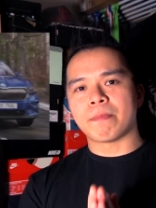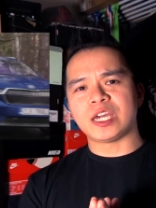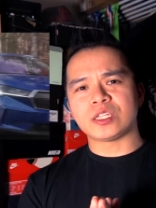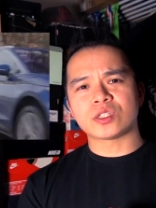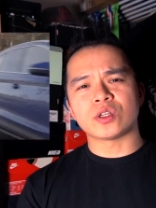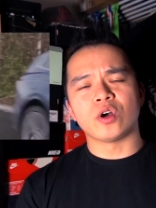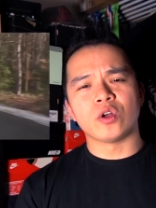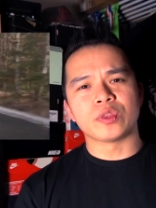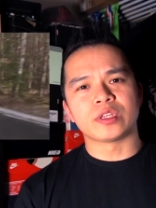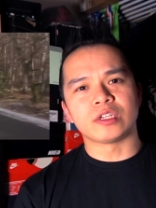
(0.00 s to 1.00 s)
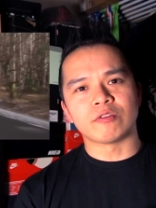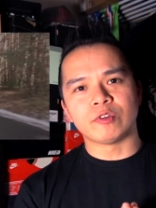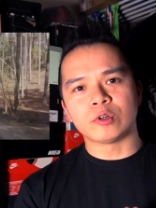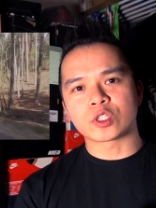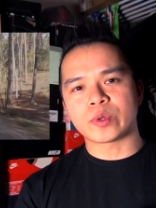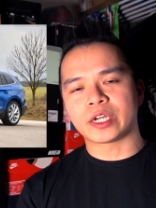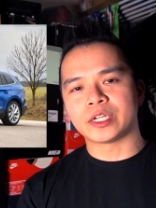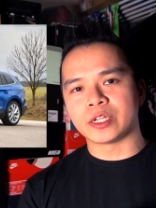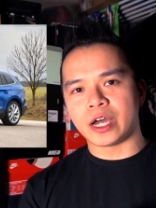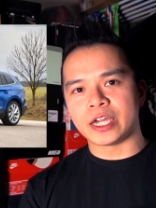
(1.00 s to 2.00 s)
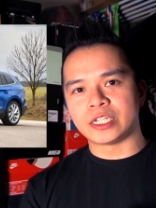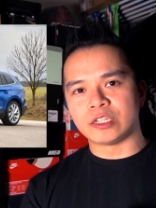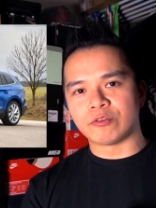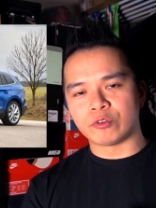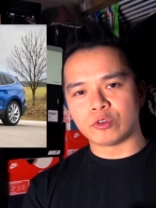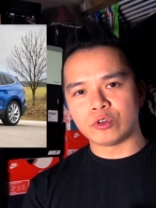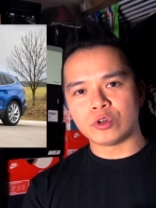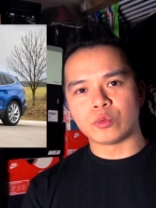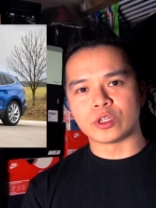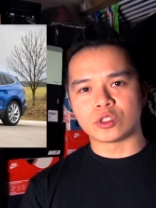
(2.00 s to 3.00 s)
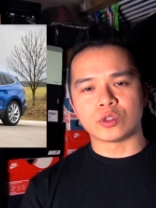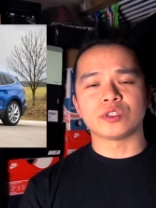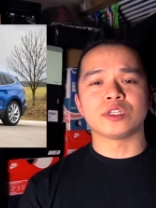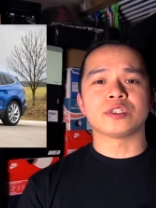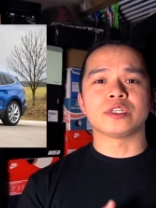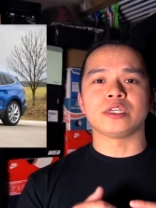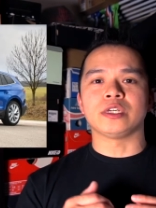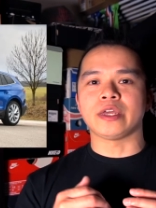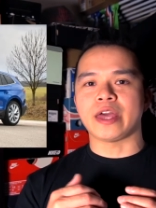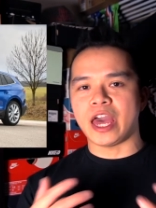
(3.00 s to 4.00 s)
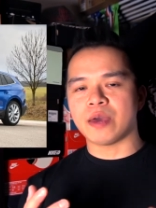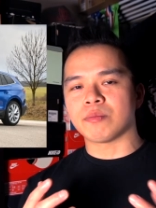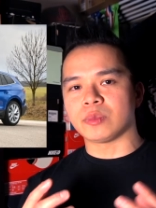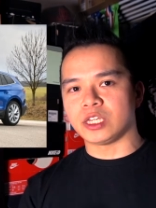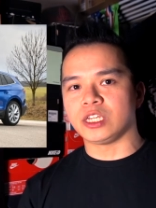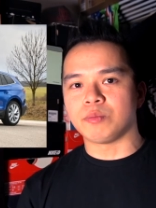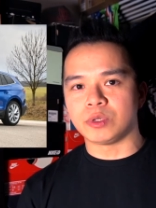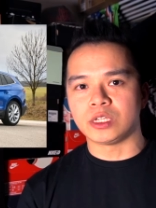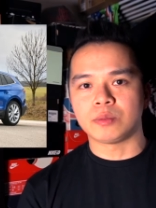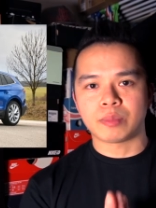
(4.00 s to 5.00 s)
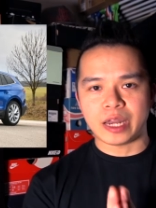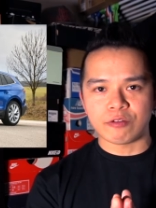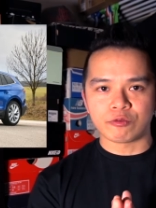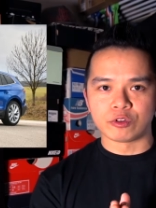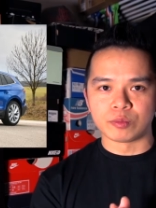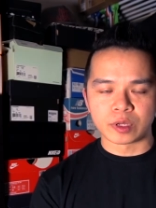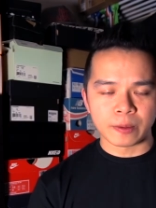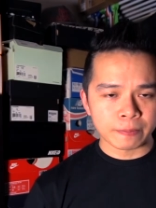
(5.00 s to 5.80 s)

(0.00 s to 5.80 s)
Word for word: based on the Volkswagen ID4, which uses the MEB platform.